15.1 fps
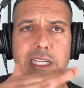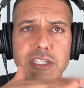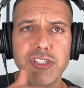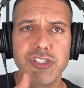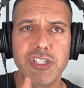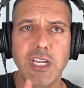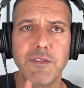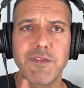
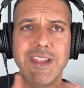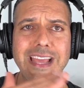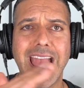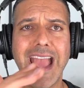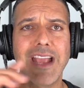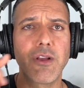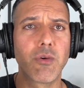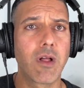shift the
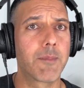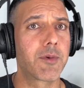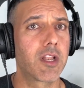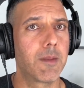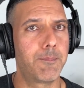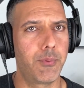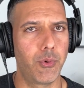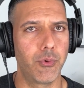angle I'm going
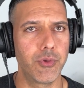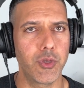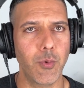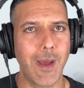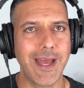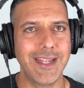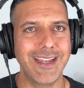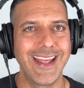to pull you
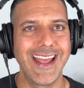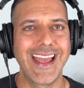at.